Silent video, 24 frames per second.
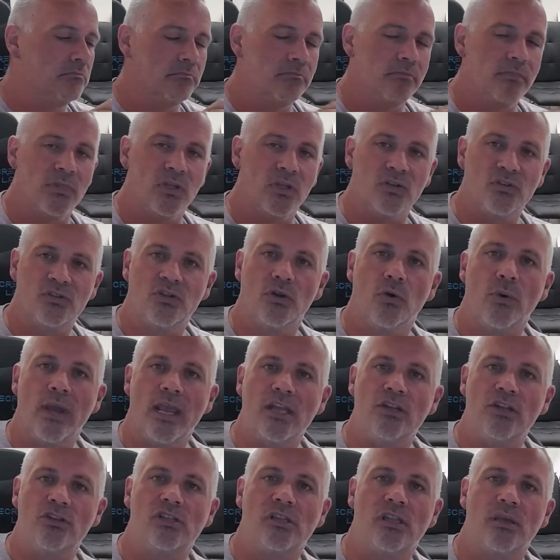there's no
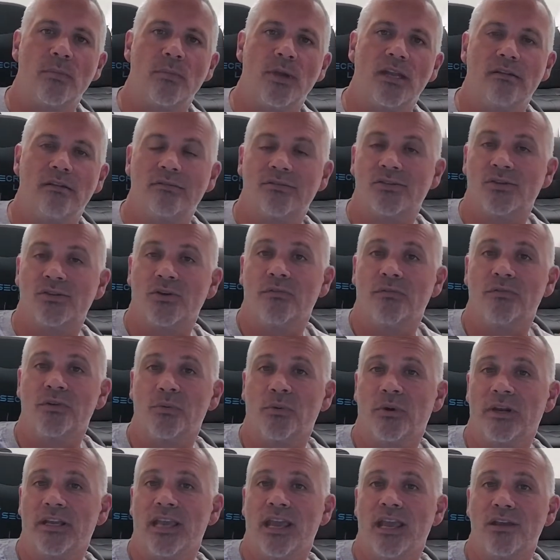age limit, so if you
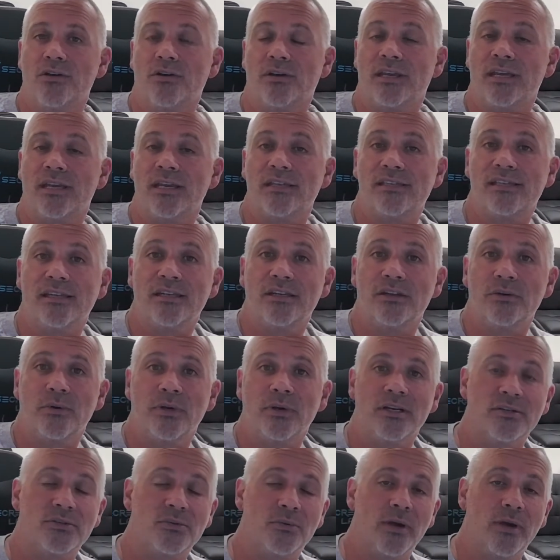want to get your kids into it
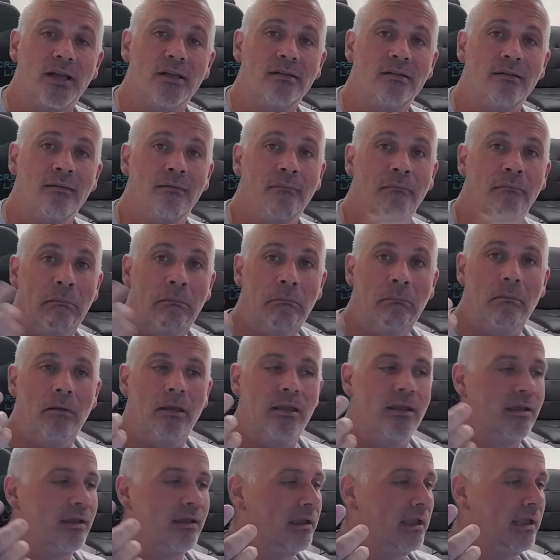as well,
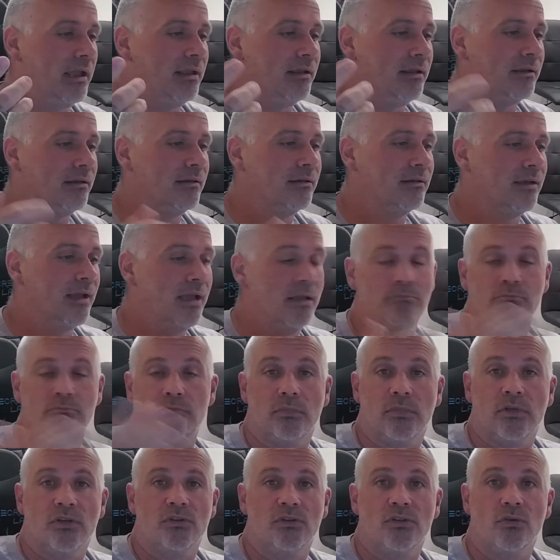okay, I,
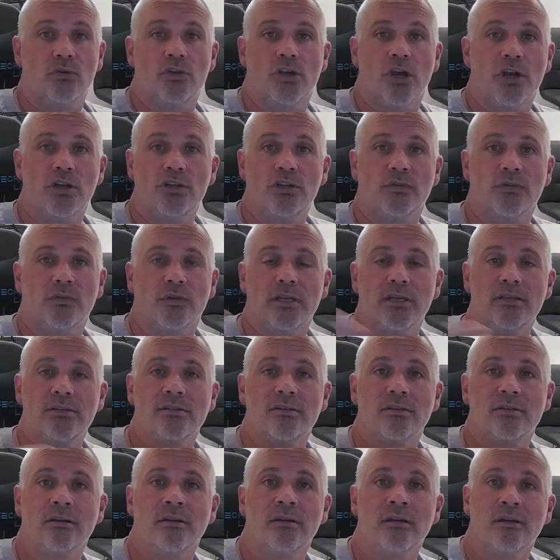there's no charge for
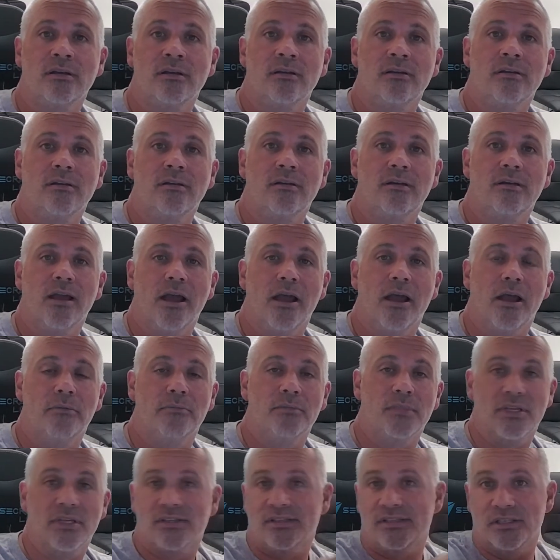this. Uh,
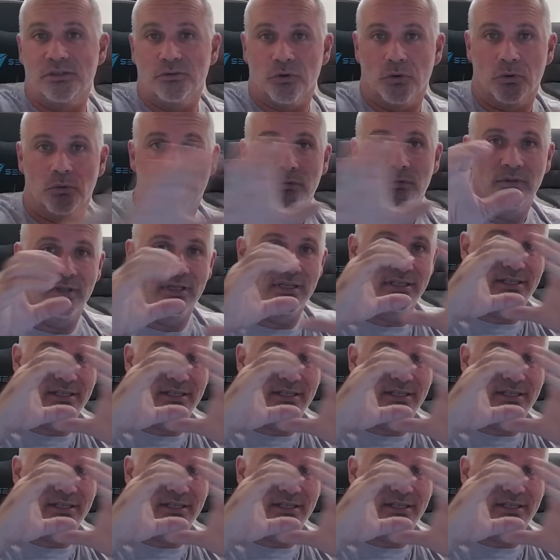zero. This